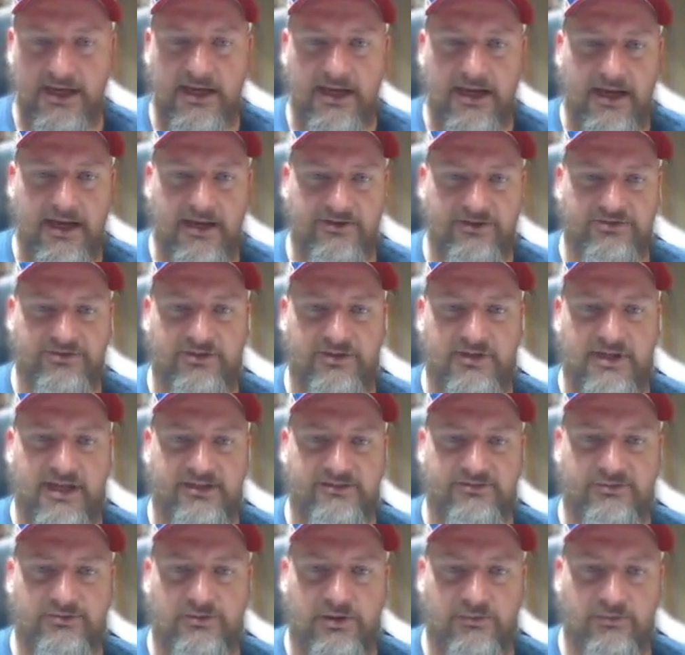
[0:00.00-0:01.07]
and so
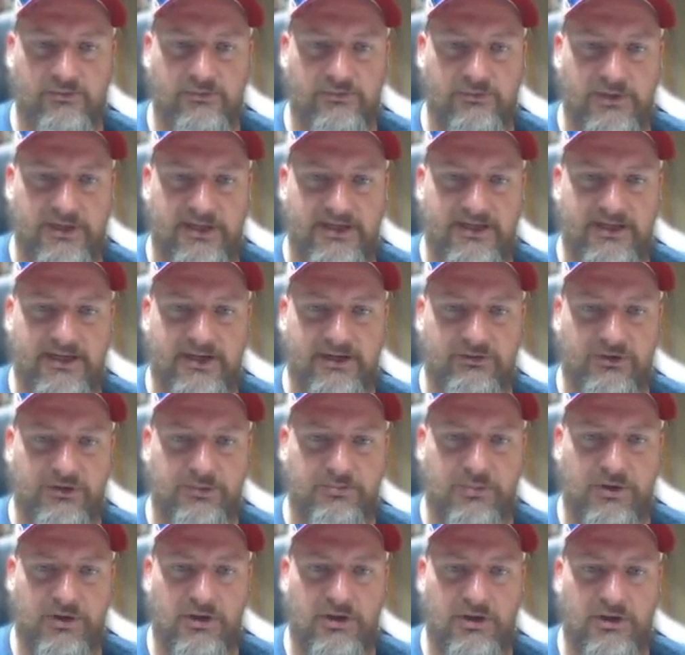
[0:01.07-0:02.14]
that's what we did here
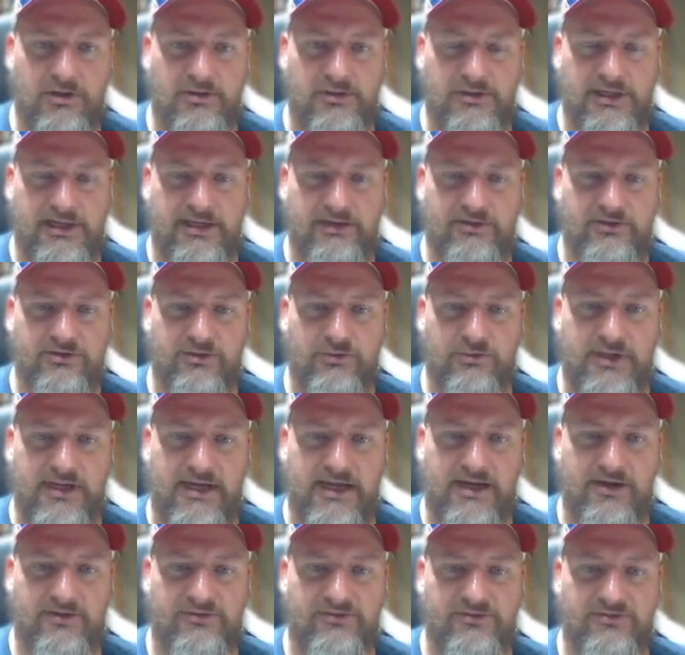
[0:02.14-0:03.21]
with Paul. And so we
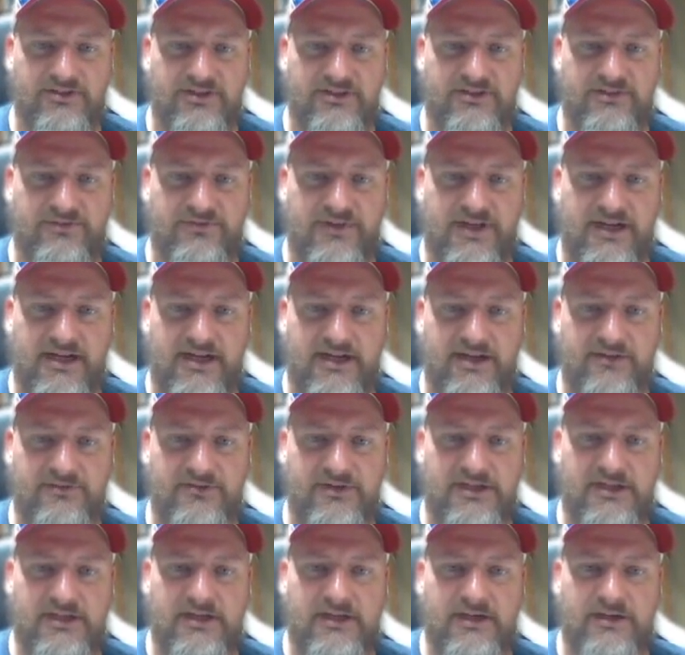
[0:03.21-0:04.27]
have
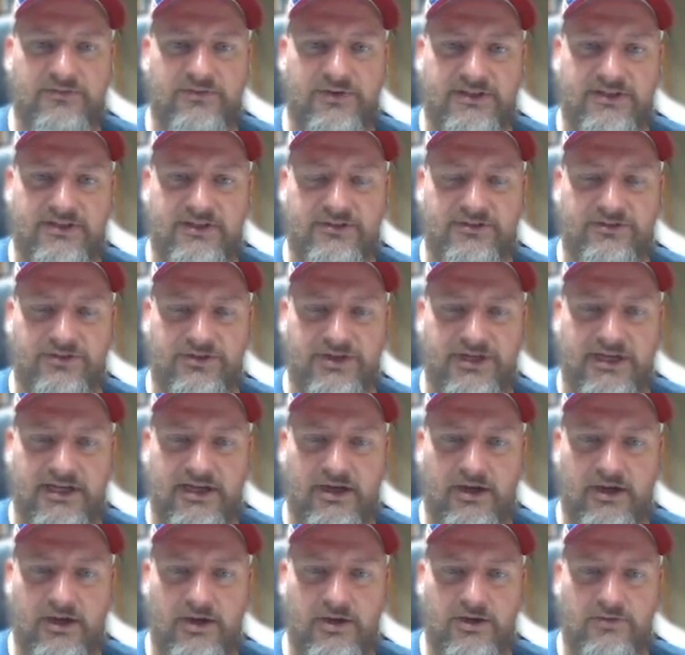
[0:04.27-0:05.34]
6553
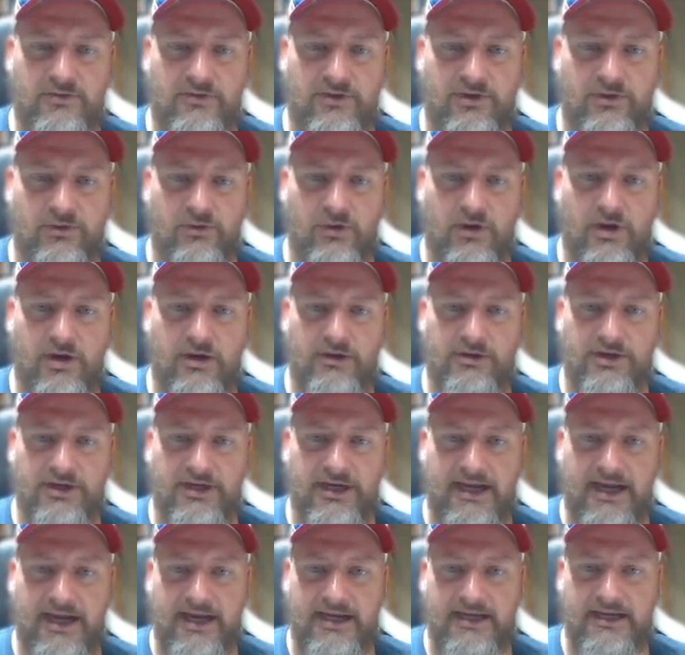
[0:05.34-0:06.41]
over
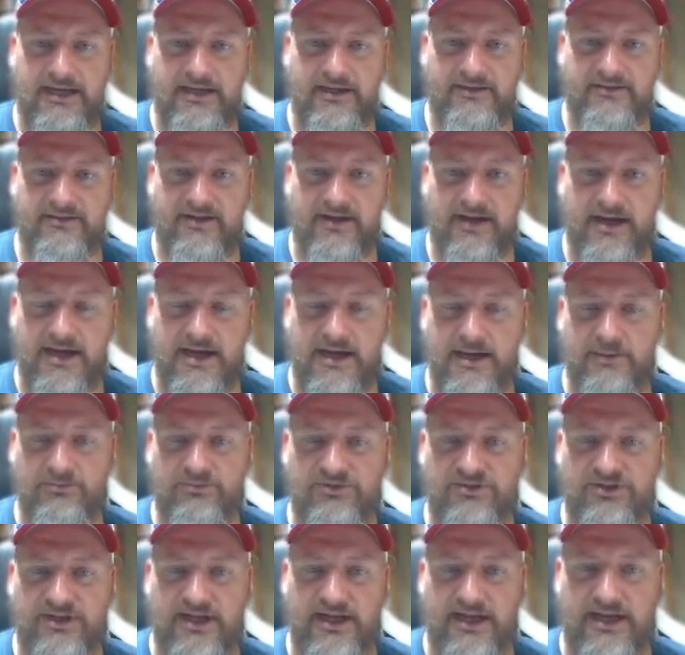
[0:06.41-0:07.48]
180
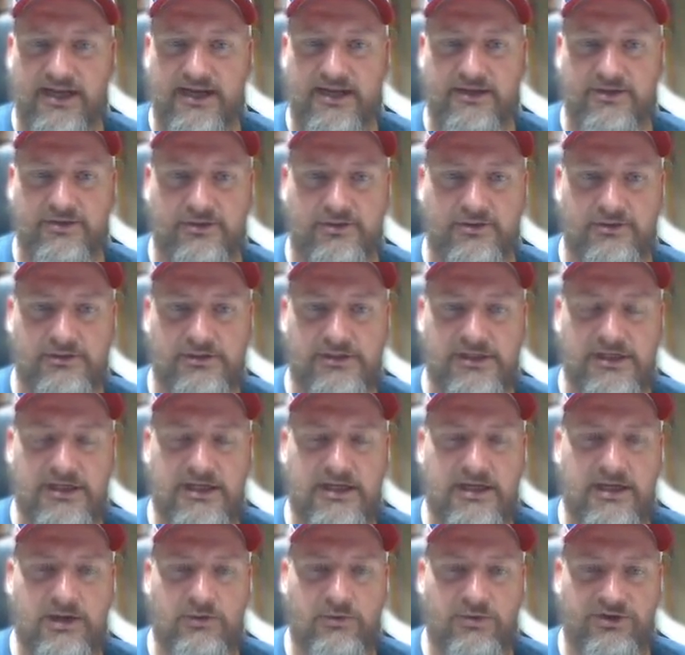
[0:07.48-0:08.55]
times the angle,
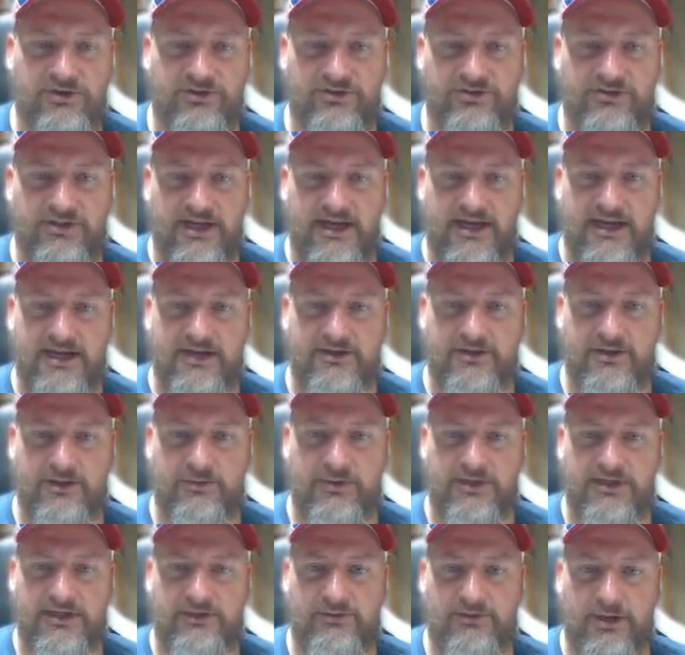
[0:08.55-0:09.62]
which is the angle that
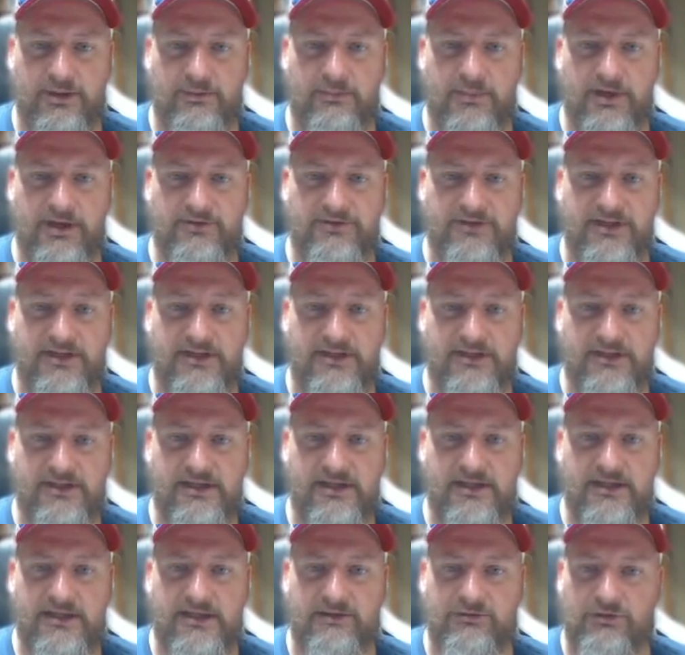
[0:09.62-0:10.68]
we did right above it.
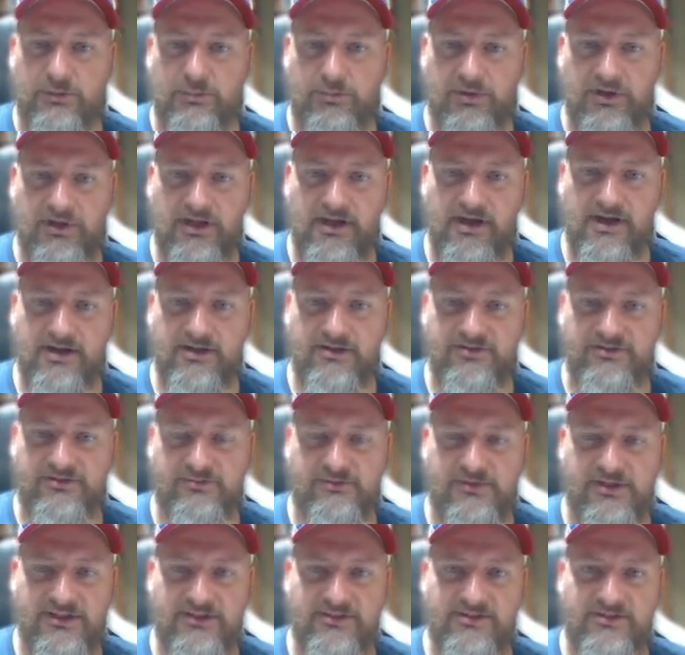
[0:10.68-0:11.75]
Then we're plus,
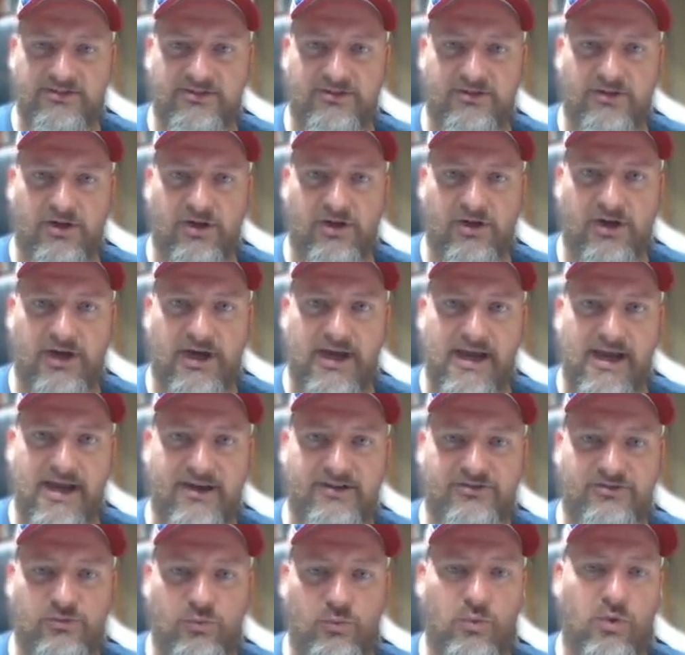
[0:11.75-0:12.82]
because this is our
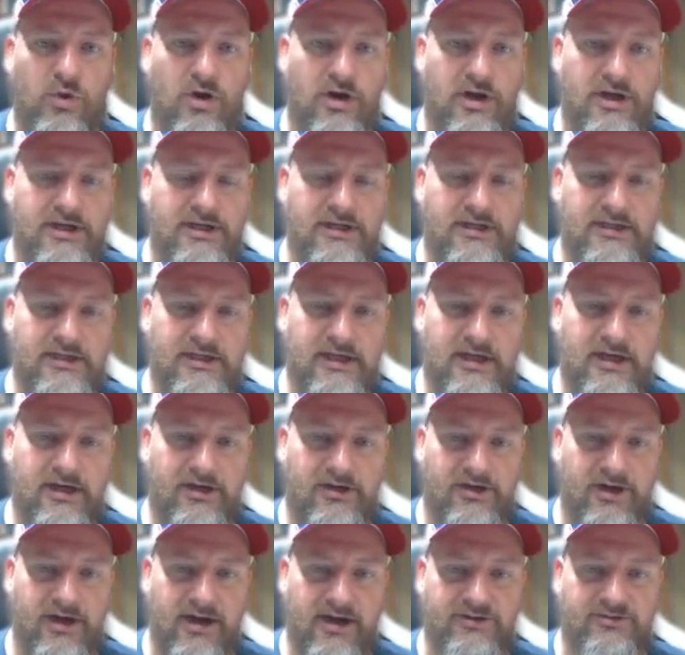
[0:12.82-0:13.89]
x1, and
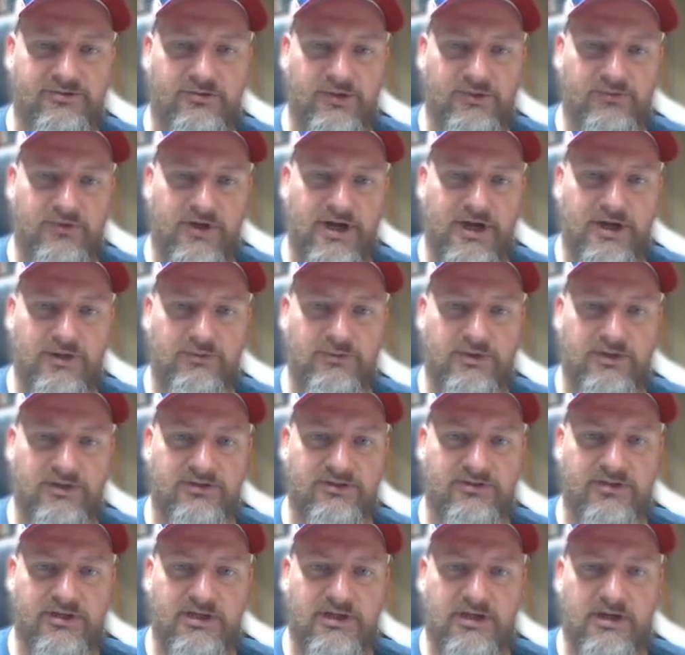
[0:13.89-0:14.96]
our x1 value
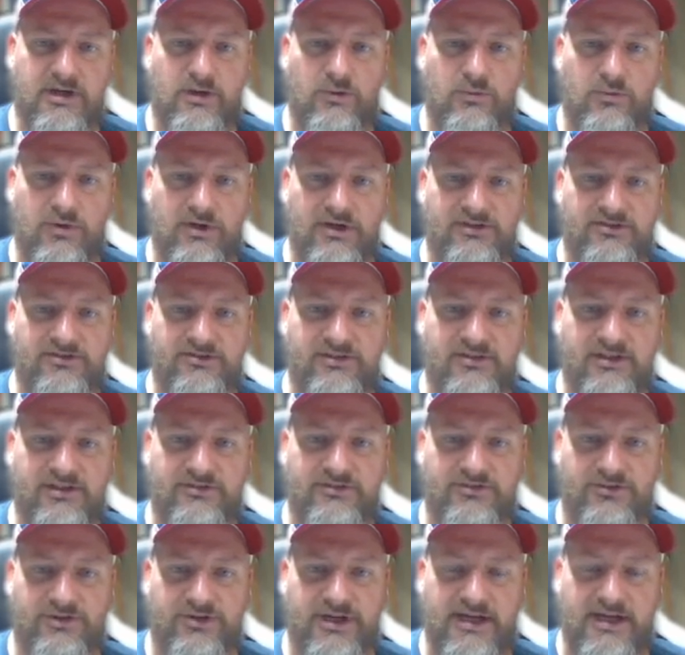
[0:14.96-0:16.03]
was
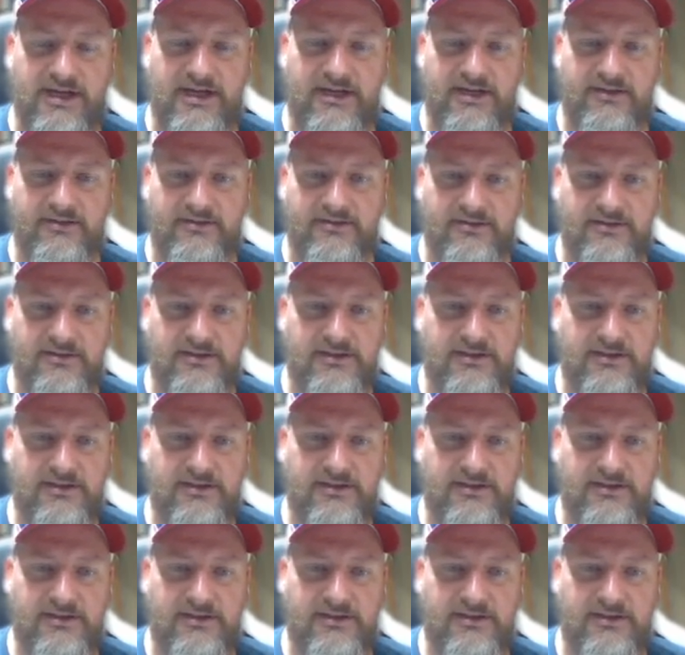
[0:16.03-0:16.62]
1638.